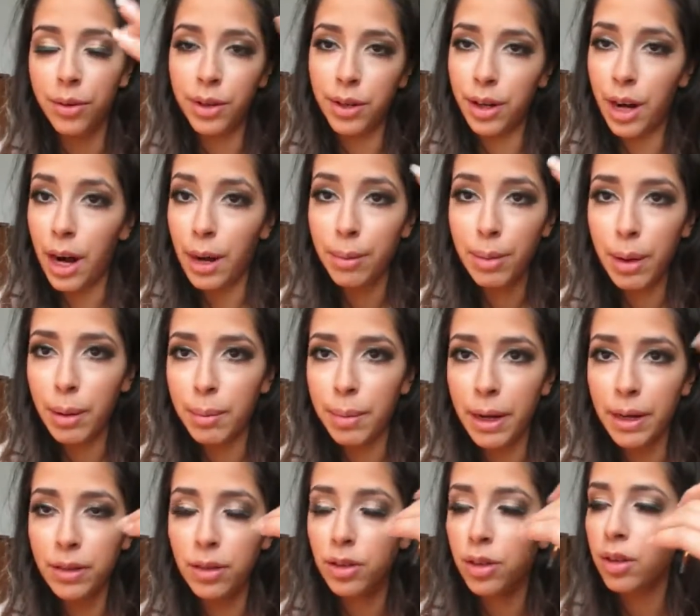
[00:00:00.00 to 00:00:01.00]
or eyebrow
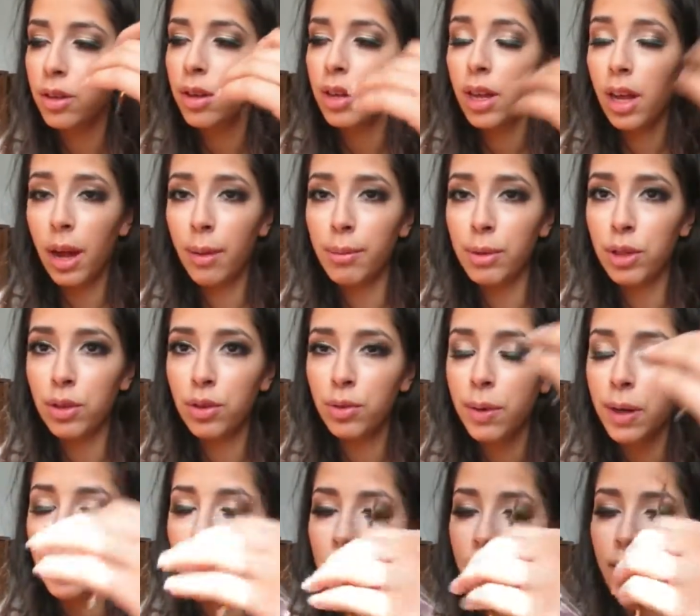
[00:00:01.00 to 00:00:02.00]
pencil. I'm going to use a
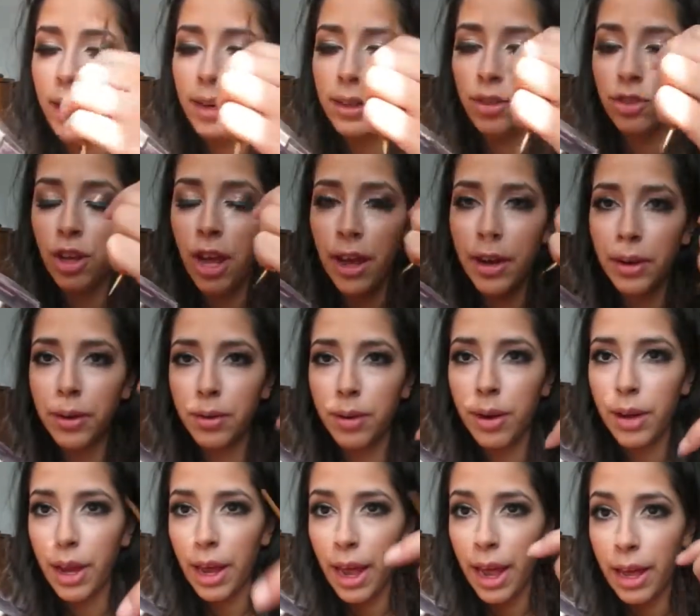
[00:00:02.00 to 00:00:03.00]
regular
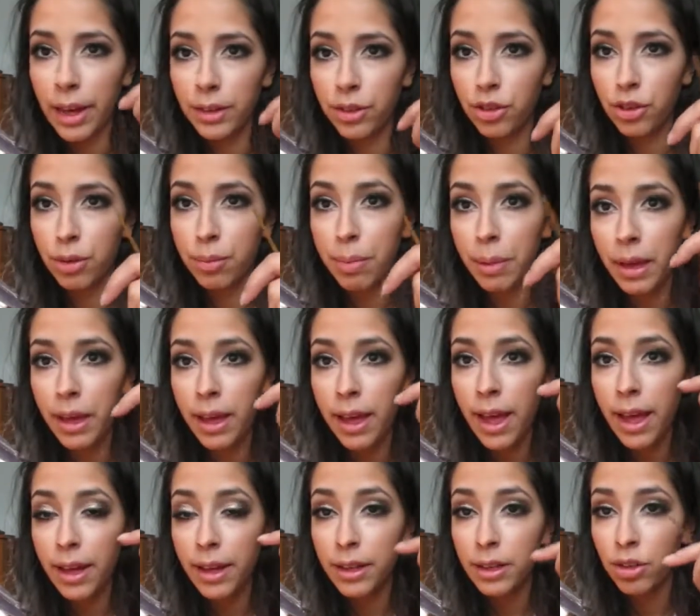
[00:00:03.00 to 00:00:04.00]
eyeshadow, and it should
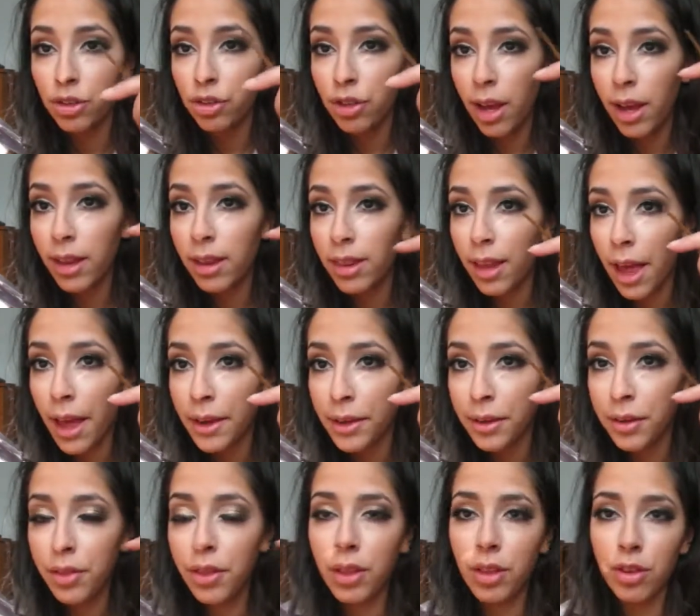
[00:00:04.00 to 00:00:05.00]
be a shade
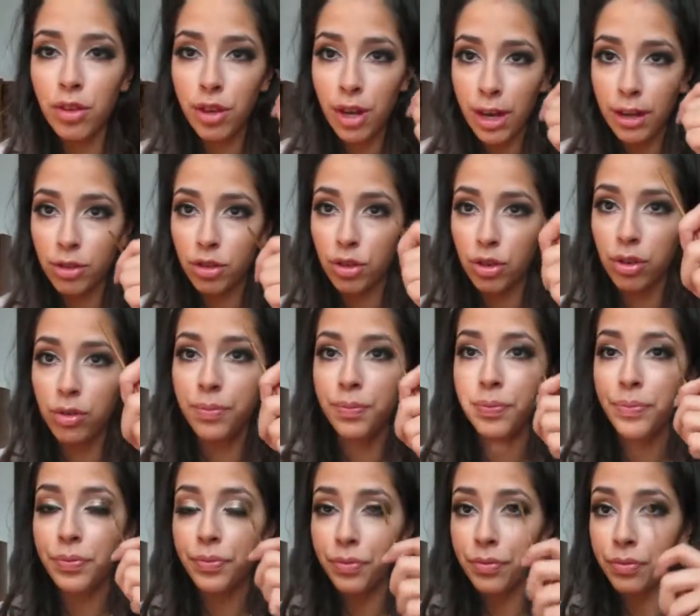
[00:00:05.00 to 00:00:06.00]
lighter than your natural
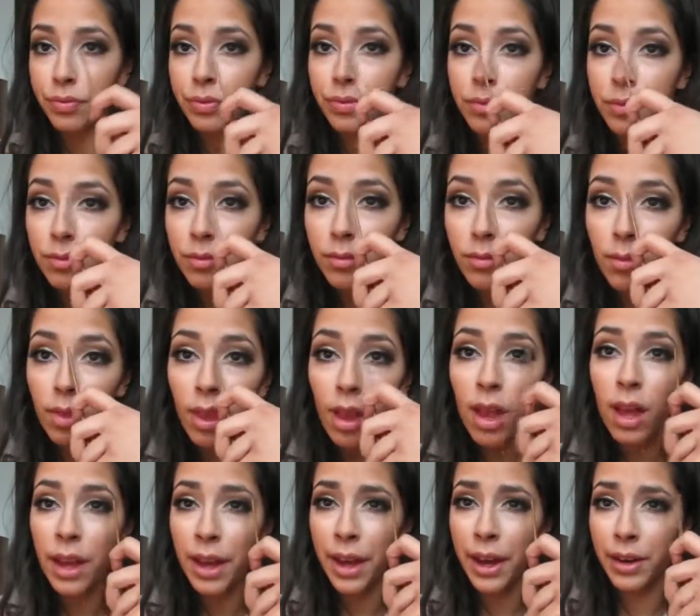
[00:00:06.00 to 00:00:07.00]

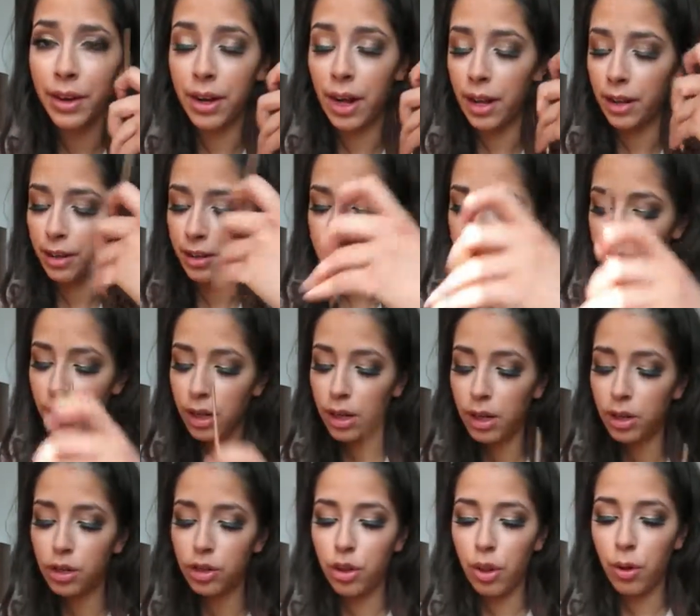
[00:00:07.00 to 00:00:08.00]
hair color.
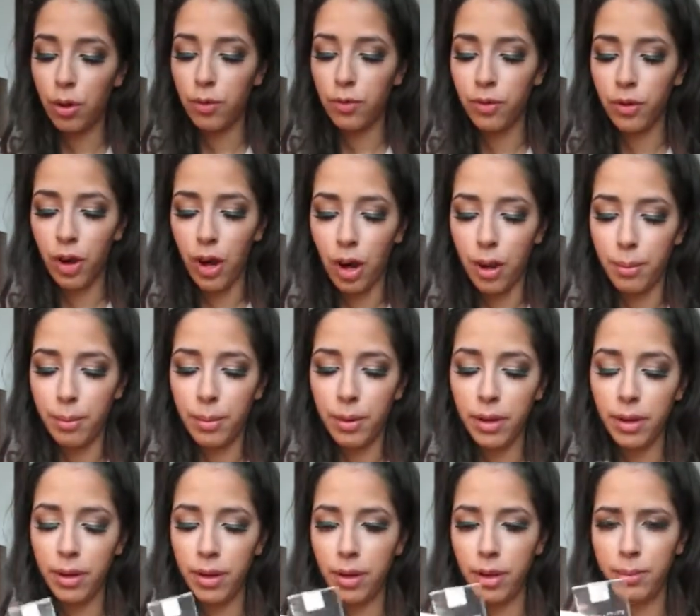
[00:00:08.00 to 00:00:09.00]
So from
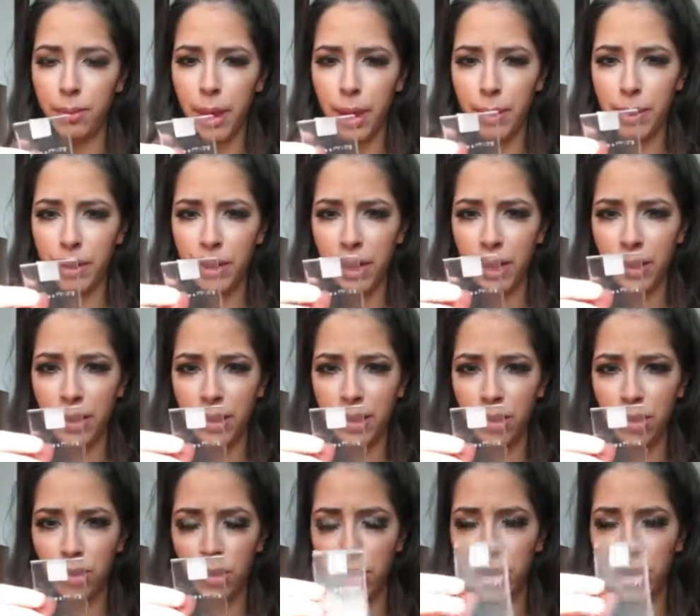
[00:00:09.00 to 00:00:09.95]
Maybelline, this is